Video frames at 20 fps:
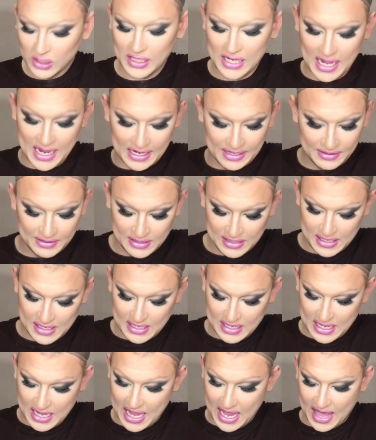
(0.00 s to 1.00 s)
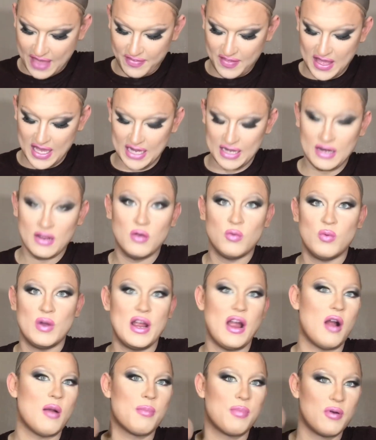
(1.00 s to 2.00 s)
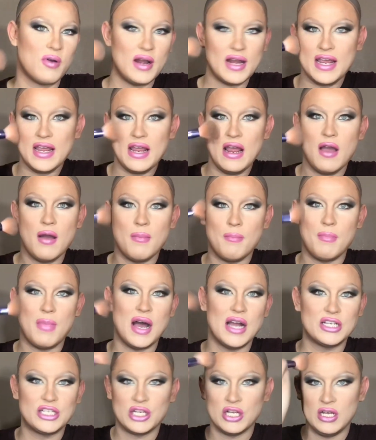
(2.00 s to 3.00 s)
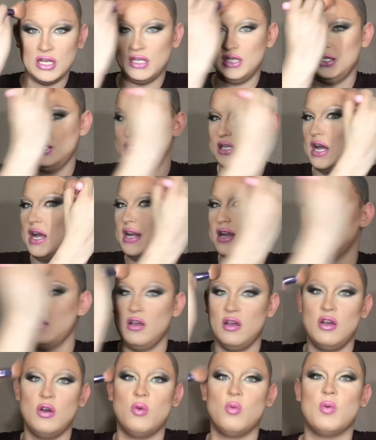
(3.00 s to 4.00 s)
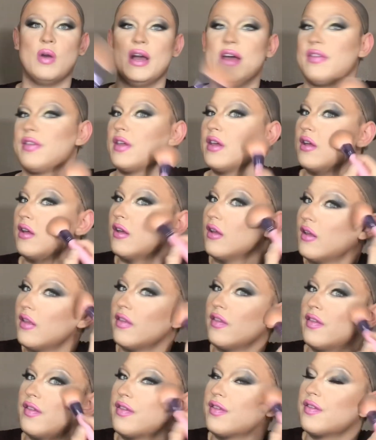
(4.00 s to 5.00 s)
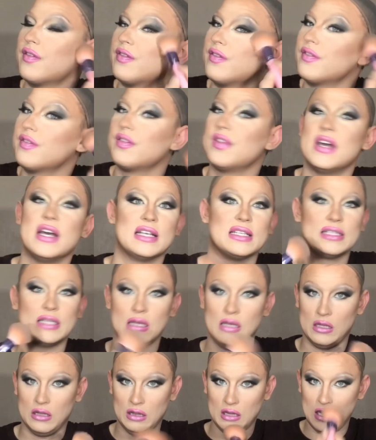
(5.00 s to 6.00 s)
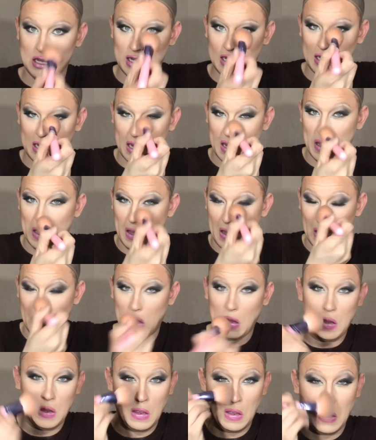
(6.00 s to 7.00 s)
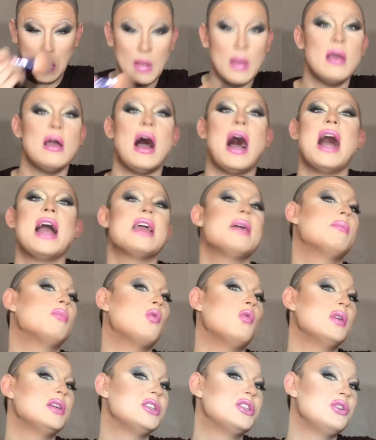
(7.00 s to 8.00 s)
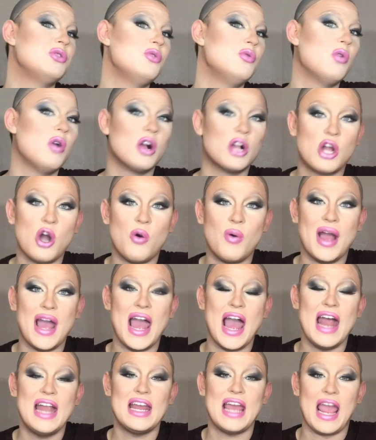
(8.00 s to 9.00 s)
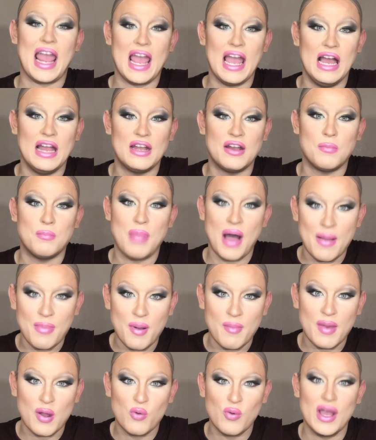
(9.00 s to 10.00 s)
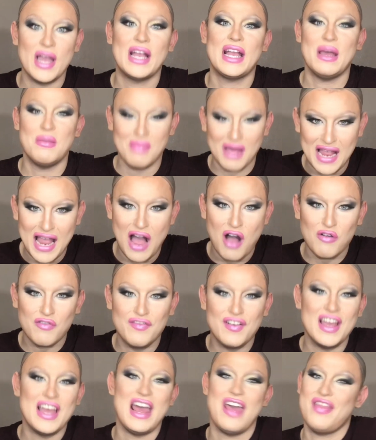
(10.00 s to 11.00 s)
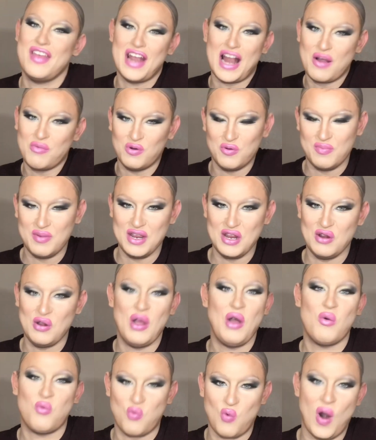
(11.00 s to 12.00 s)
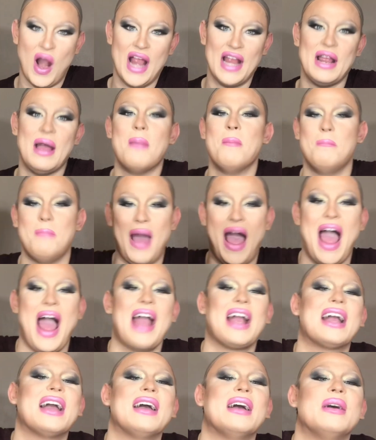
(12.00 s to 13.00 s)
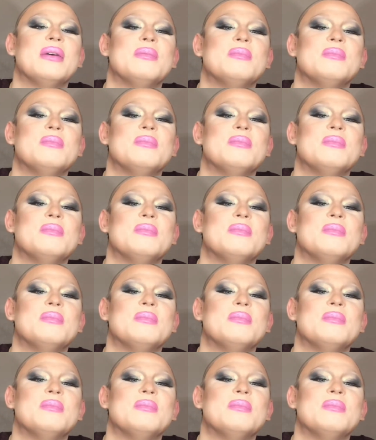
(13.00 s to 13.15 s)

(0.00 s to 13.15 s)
Okay, and then we are pretty much done with this look. I am going to go ahead and pop on my wig and my outfit, and then I will be right back.